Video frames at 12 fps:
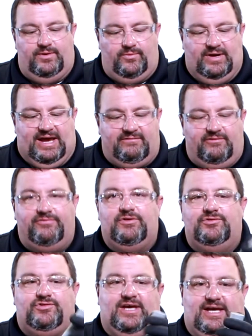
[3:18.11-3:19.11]
we have a few
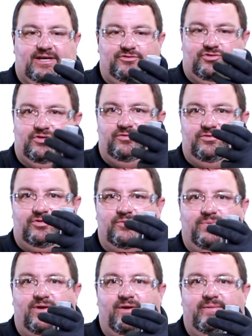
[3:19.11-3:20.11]
seconds to
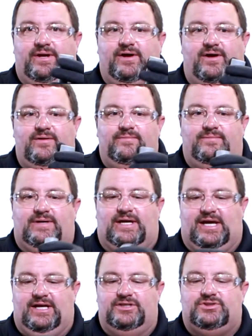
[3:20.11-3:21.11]
plumb it up and
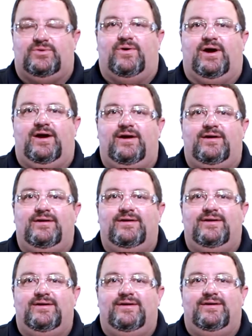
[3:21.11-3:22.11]
get it square.
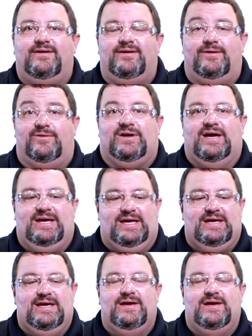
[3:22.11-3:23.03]
Okay?